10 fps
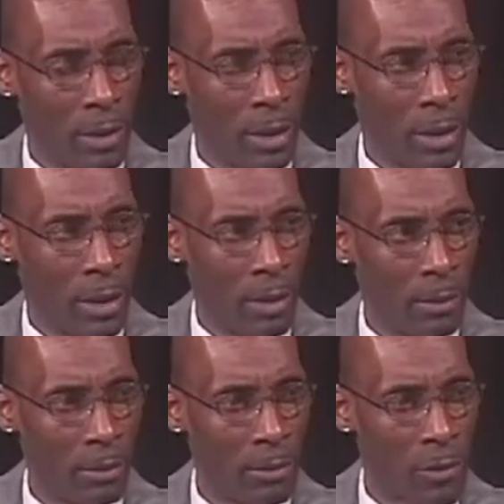
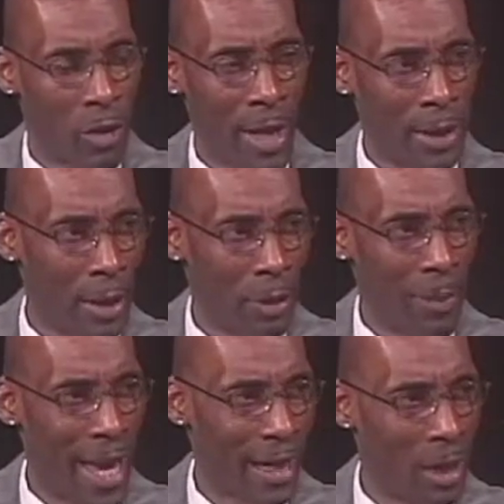trying to get her
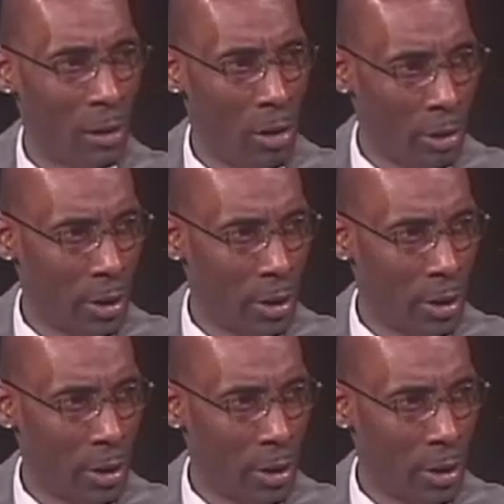back? How long